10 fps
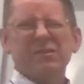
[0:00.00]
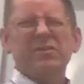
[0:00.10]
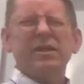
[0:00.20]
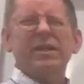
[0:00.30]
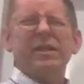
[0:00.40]

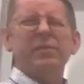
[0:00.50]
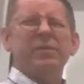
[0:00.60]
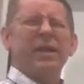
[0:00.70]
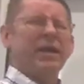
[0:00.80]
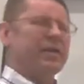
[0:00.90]
Try to keep
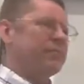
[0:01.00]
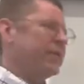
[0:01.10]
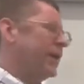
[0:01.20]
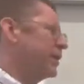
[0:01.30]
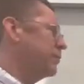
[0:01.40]
that
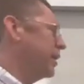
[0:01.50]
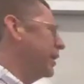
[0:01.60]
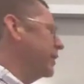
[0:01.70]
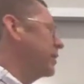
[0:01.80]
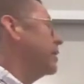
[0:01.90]
in
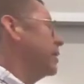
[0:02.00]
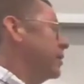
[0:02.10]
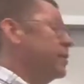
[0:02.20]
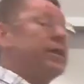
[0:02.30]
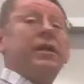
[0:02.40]
mind.
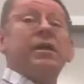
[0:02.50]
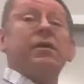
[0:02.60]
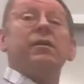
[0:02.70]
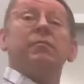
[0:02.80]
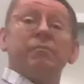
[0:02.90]

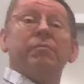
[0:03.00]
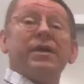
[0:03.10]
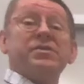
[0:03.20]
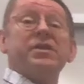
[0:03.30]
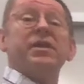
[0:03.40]
Here,
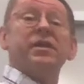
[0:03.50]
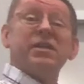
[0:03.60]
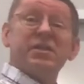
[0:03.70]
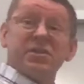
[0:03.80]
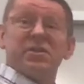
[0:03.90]
basic
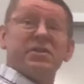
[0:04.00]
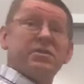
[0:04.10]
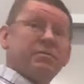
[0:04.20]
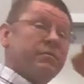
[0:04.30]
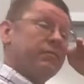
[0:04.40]

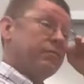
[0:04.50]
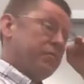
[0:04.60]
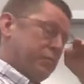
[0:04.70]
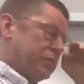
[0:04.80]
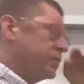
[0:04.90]
conditions,
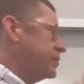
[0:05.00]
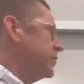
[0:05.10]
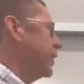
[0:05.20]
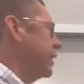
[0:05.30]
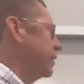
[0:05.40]
it's
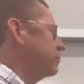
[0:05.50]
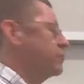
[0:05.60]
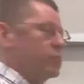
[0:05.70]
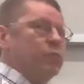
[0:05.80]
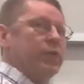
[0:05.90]
fine.
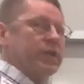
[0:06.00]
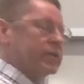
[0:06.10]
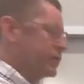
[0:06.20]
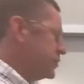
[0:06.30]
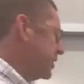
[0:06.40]
We can
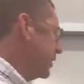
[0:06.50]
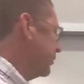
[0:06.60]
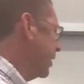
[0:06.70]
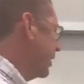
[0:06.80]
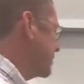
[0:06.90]
lose
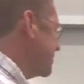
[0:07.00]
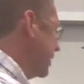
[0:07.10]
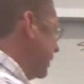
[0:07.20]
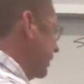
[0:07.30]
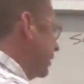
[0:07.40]

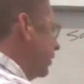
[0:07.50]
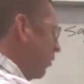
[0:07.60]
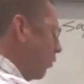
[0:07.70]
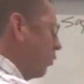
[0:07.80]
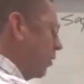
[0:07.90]
hydroxide,
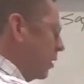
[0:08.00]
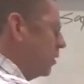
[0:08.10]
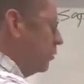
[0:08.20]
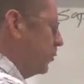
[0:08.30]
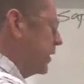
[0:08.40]

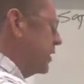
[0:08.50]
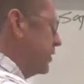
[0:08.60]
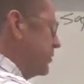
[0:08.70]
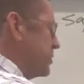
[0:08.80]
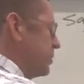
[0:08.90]
or we can lose